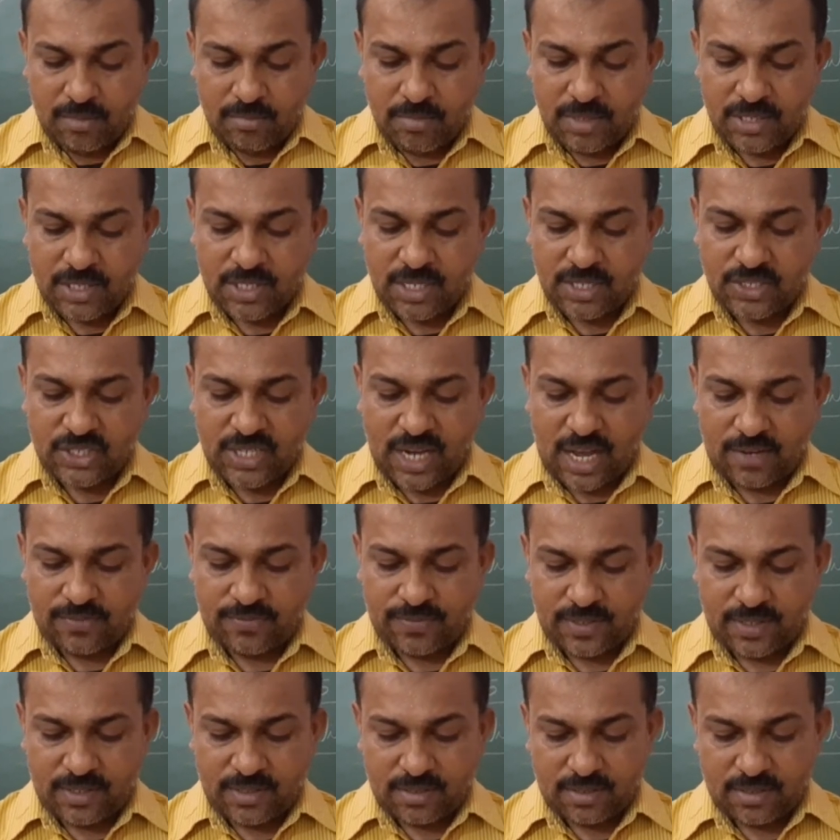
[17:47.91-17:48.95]
Mr.
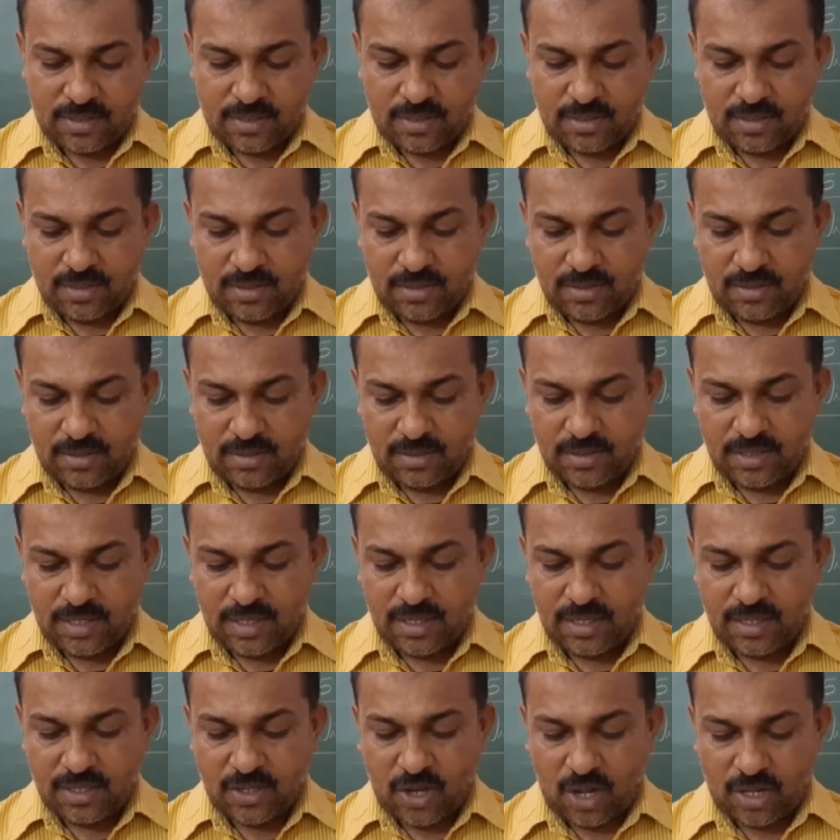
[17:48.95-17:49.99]
Jaffers,
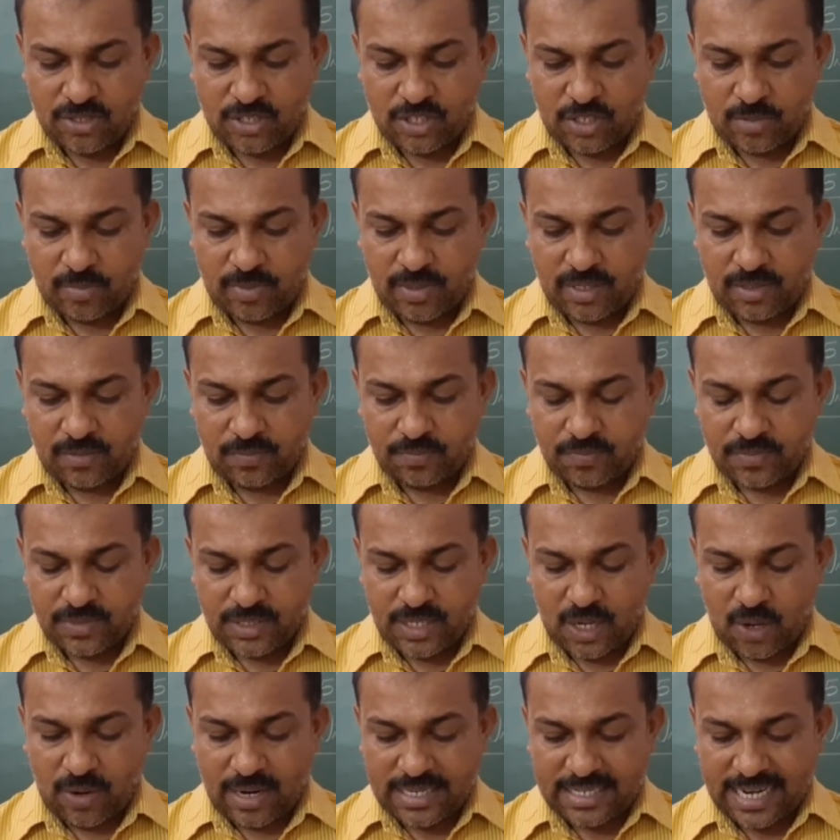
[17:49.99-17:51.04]
the constable,
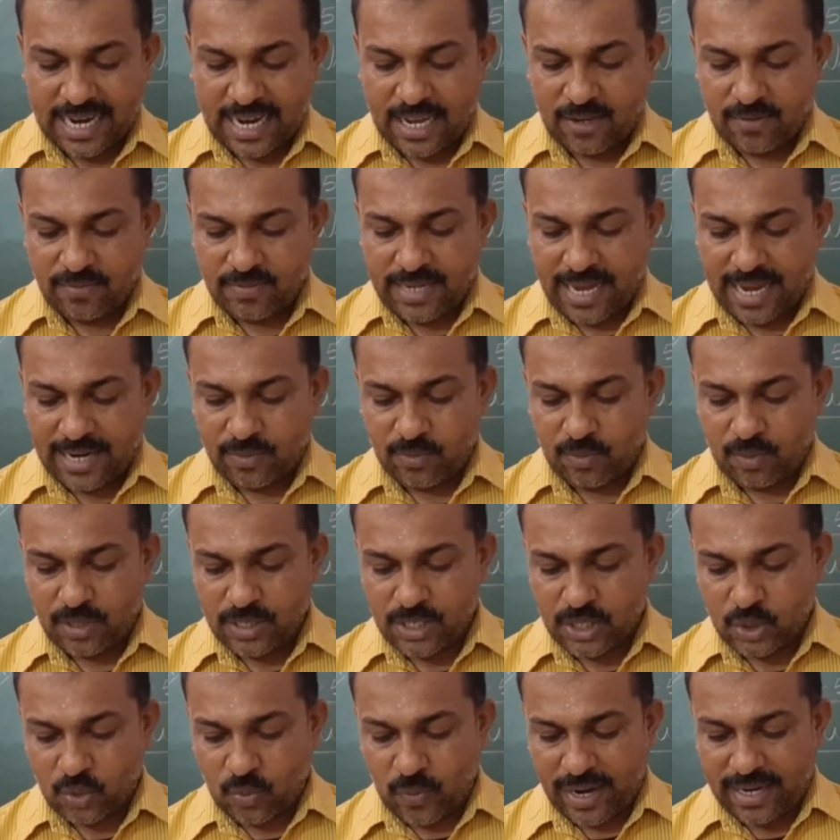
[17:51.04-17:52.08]
now arrived and
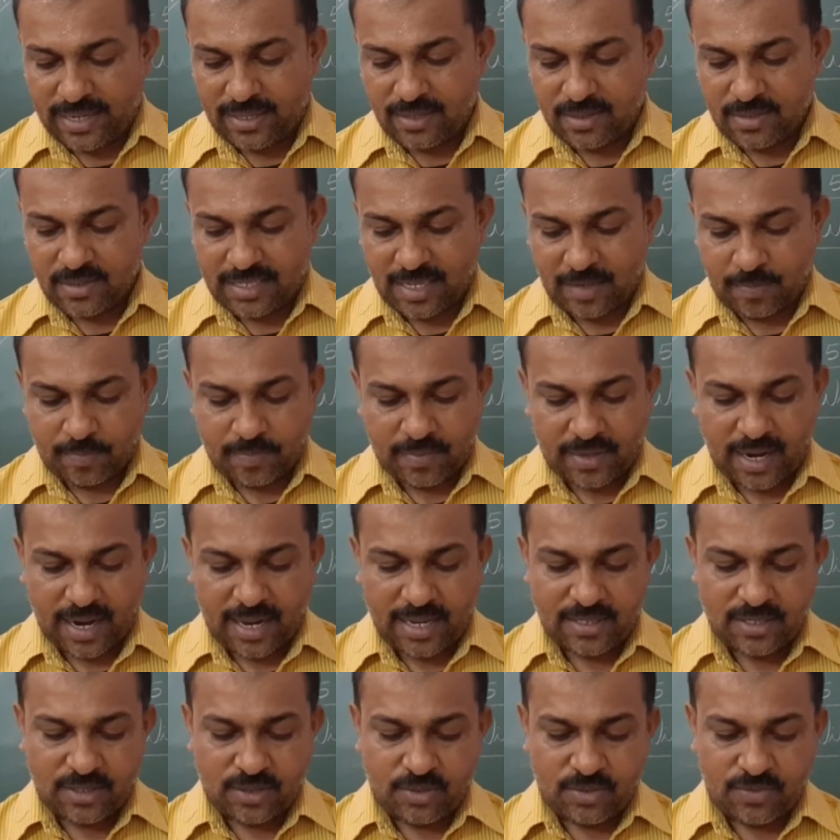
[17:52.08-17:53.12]
was quite
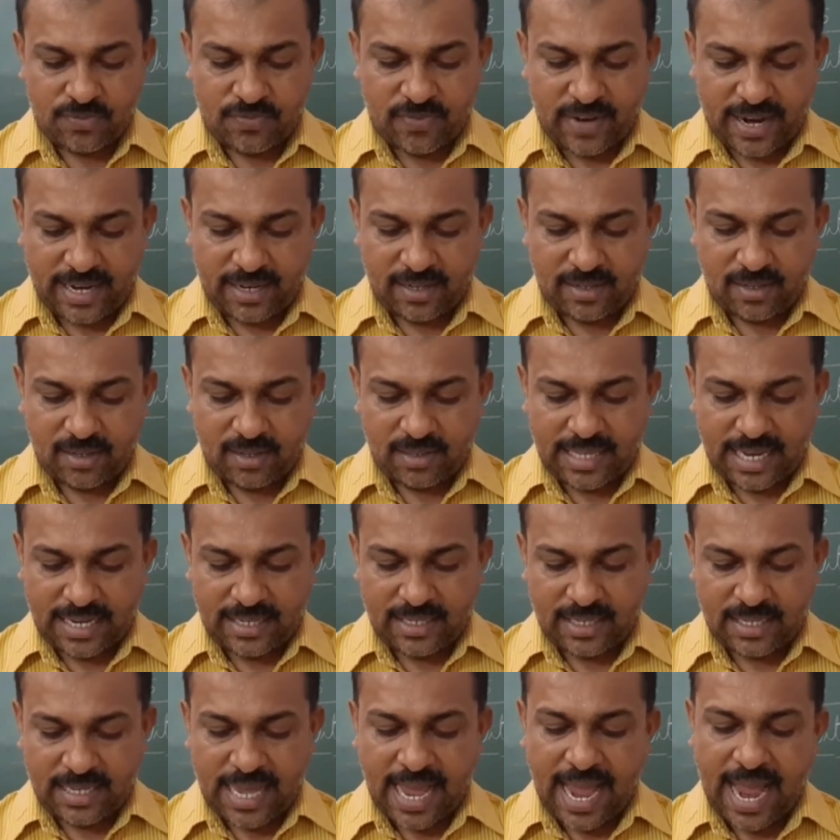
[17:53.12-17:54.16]
surprised to find
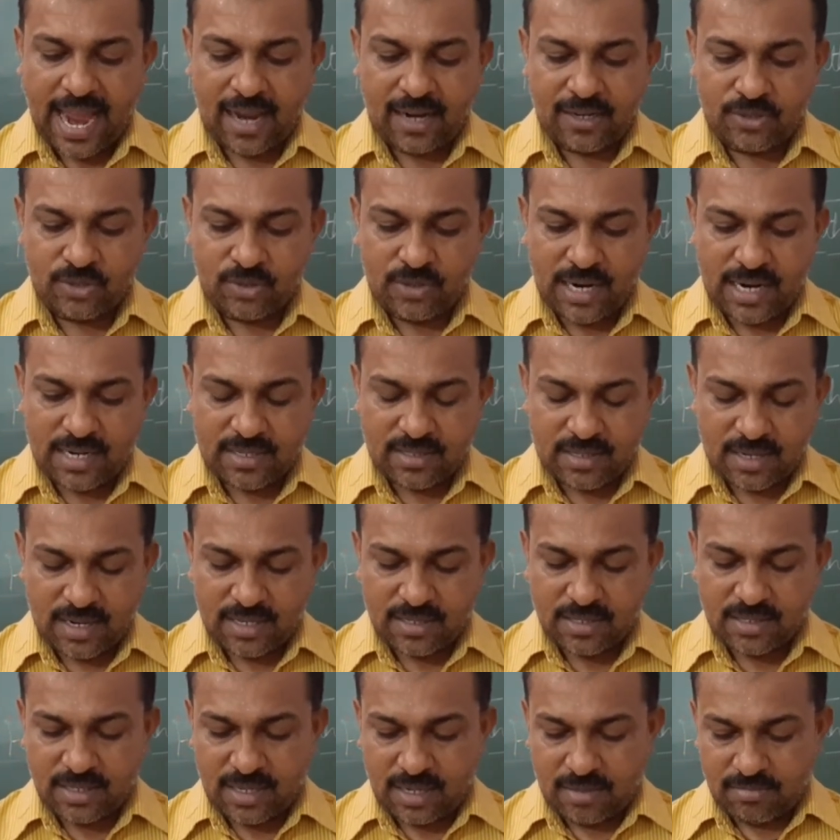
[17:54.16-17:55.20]
that he had to
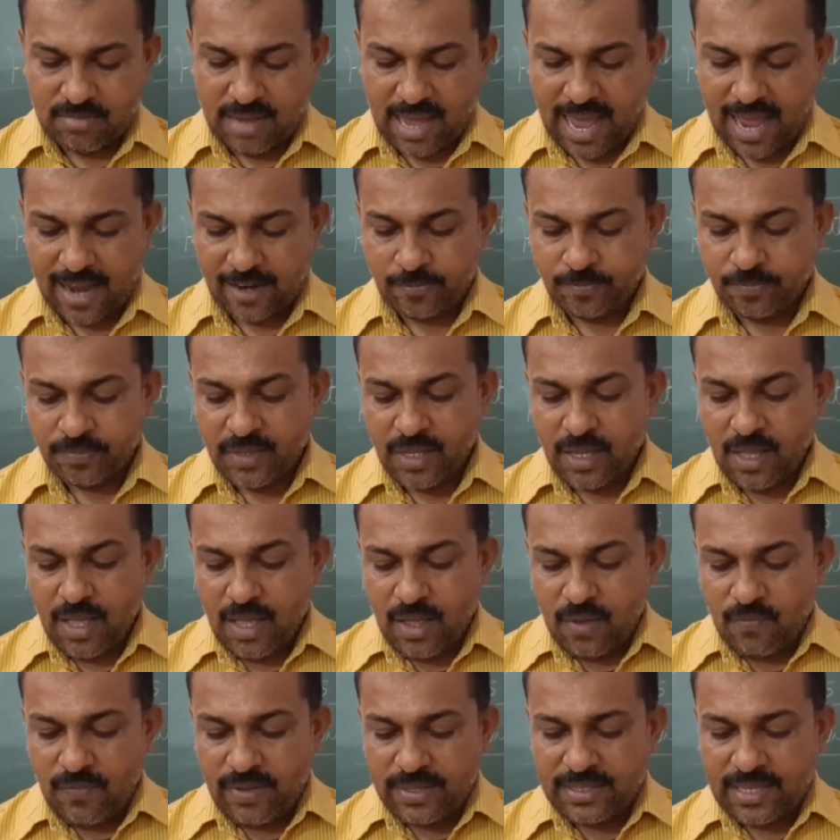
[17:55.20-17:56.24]
arrest a man
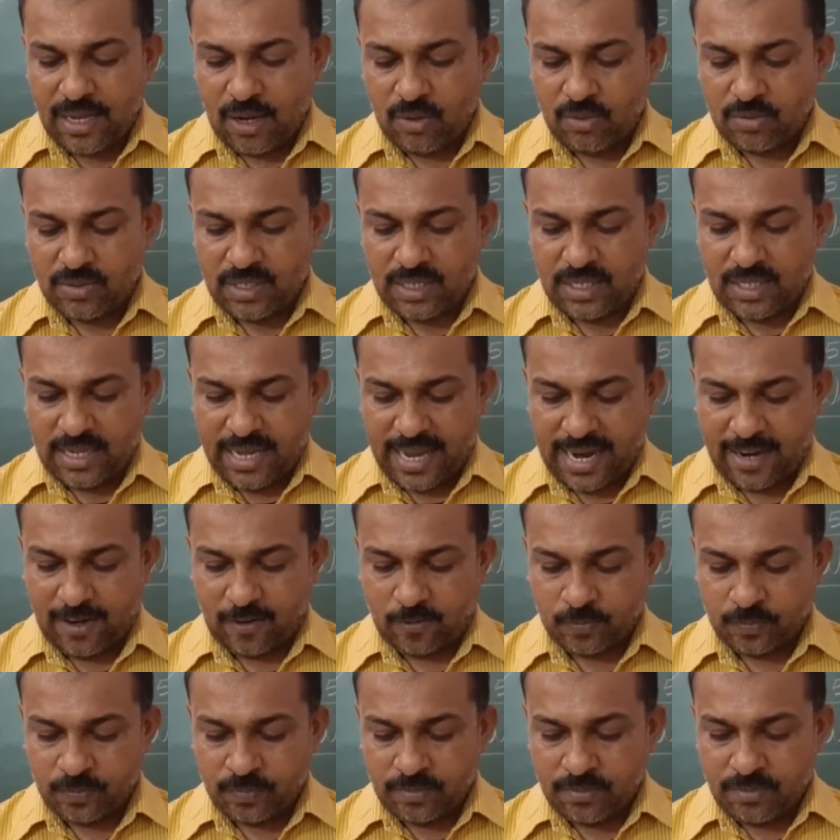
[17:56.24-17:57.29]
without a
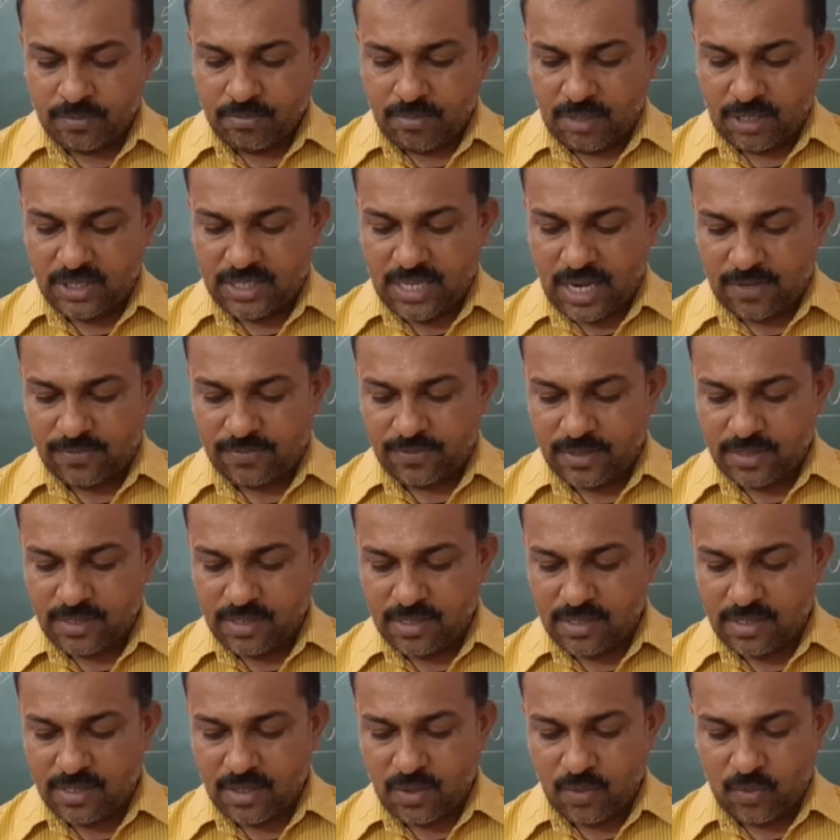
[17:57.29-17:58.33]
head. But
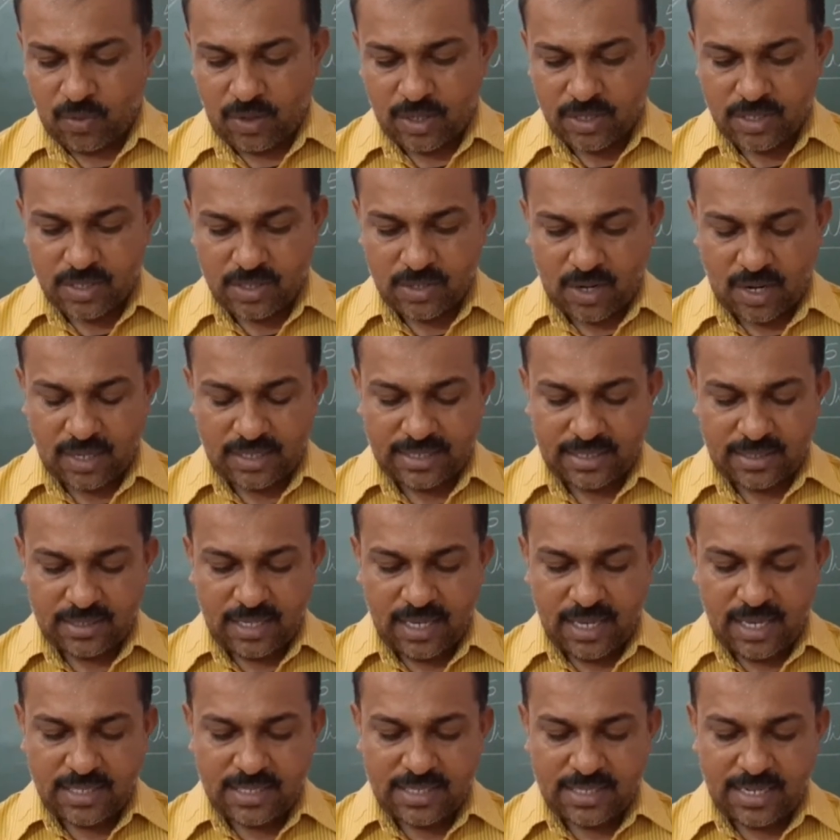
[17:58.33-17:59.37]
Jaffers was not
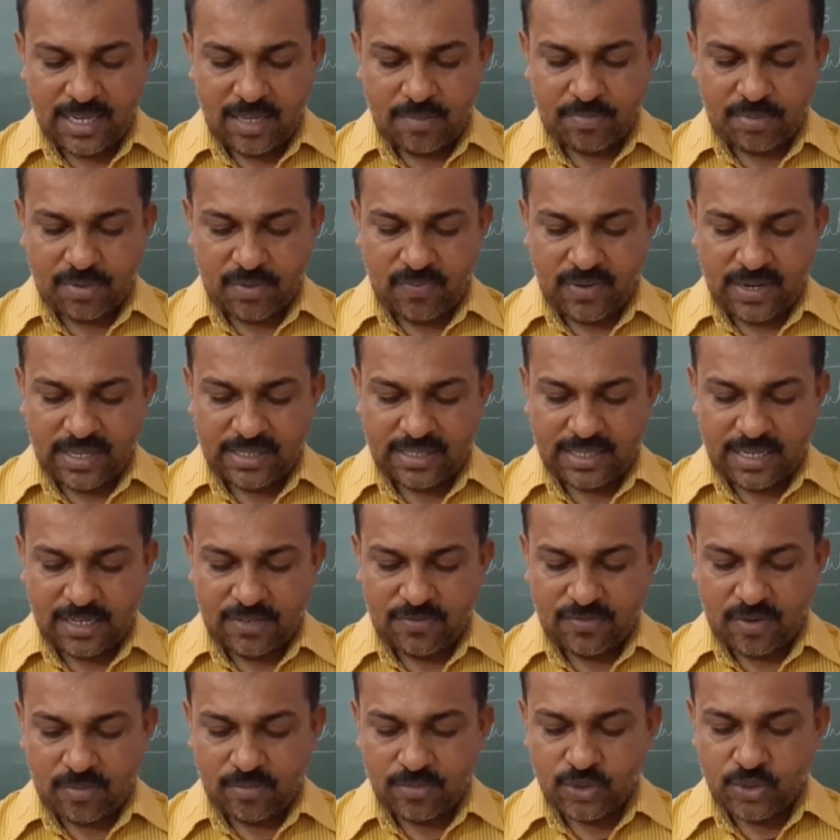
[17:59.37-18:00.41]
easily
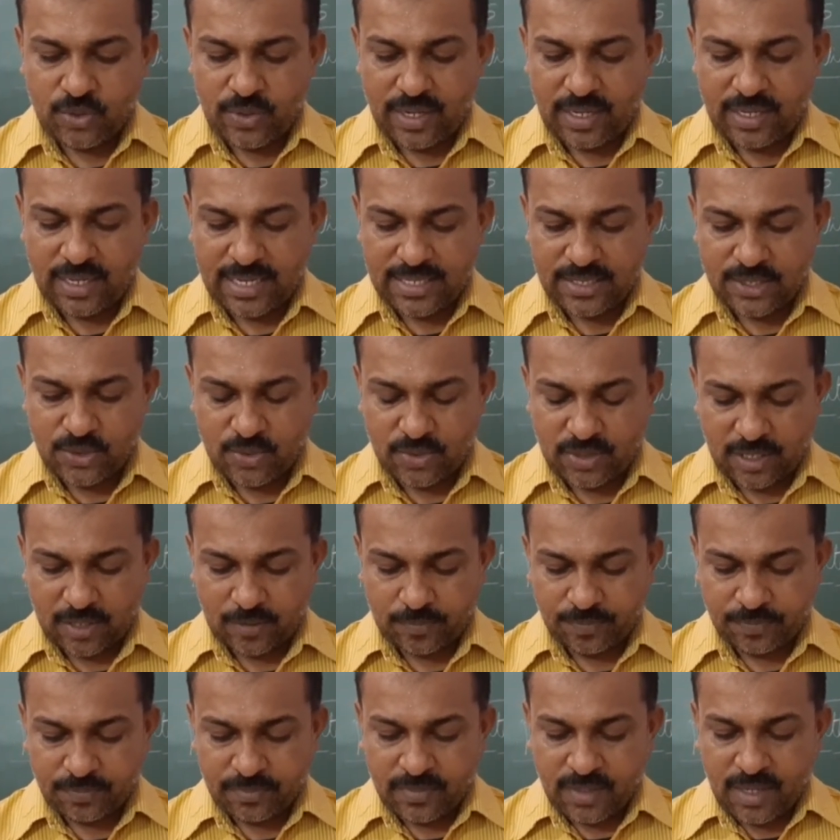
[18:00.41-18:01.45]
prevented from doing his
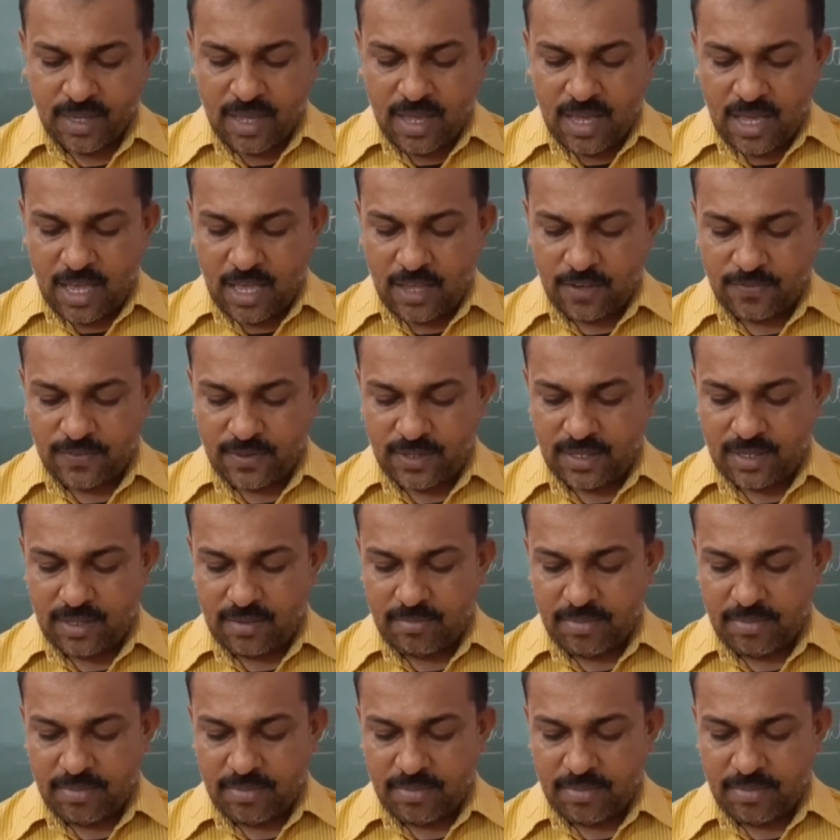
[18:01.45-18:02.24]
duty. If a